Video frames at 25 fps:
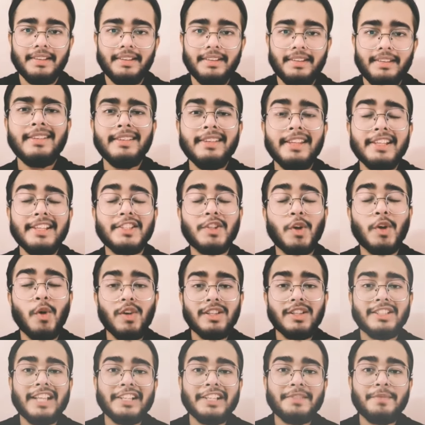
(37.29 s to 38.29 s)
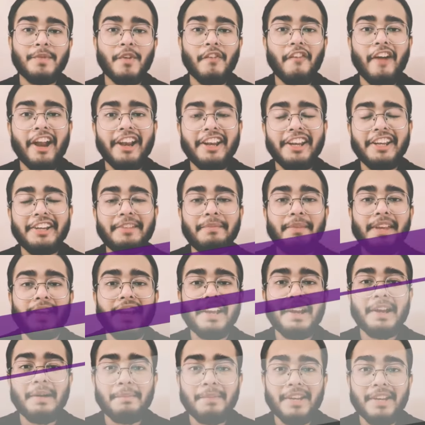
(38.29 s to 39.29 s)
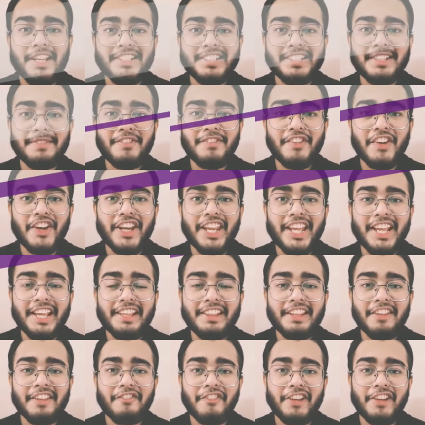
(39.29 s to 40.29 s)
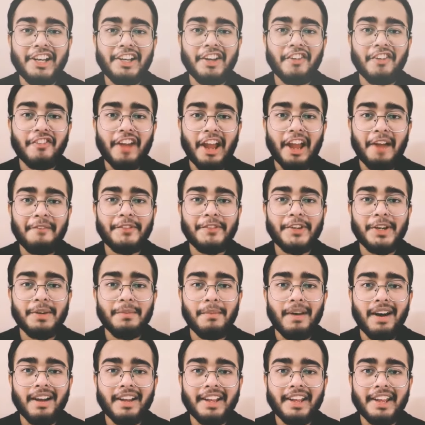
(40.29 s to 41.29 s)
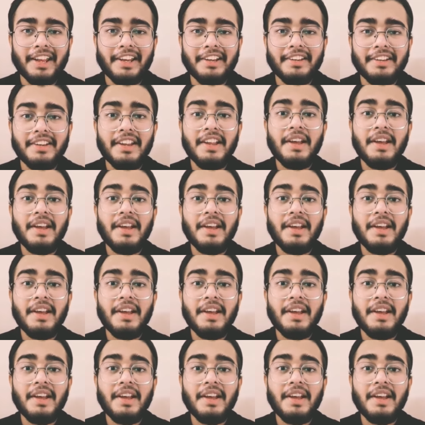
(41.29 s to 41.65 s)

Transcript: This course has provided me a comprehensive training in the field of capital market,